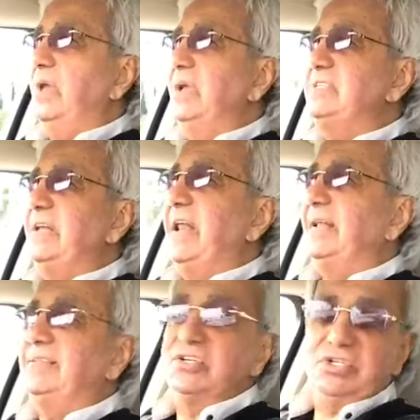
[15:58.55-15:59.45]
is in
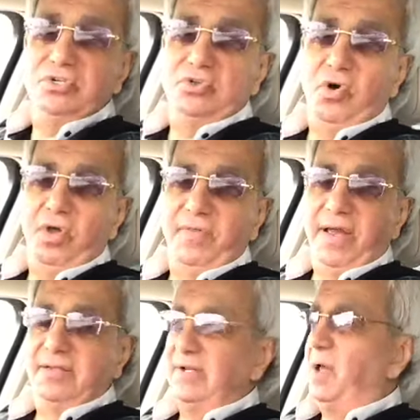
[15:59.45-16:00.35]
addition to all
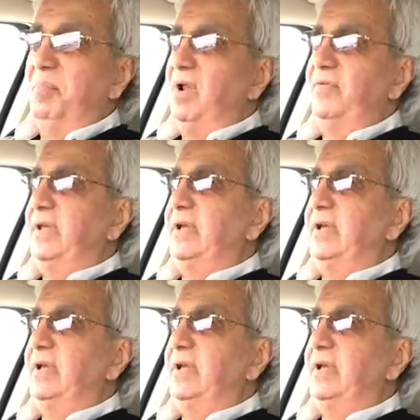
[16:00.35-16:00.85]
that. I'm loving